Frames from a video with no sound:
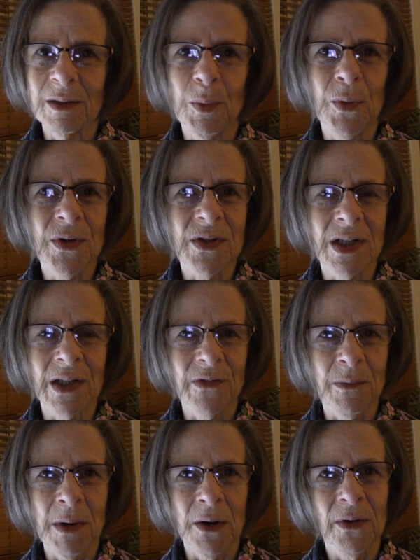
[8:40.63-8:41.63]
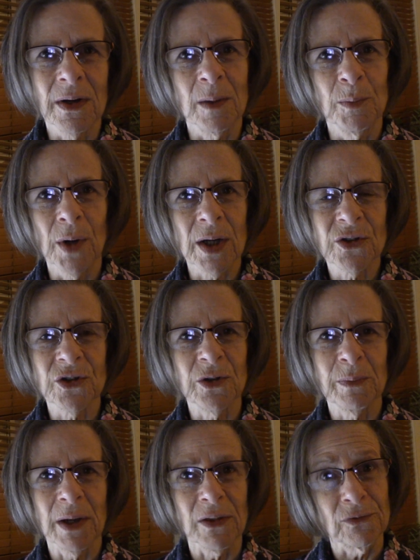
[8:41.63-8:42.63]
The Poisoning of America, brought to
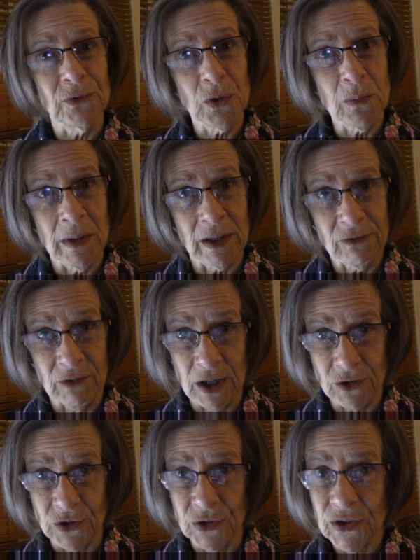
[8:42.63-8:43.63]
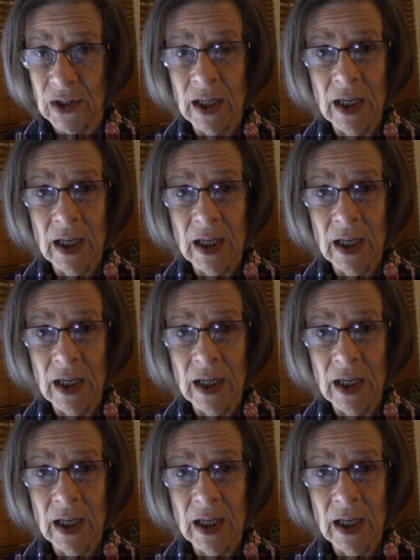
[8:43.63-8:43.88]
you by the food manufacturers,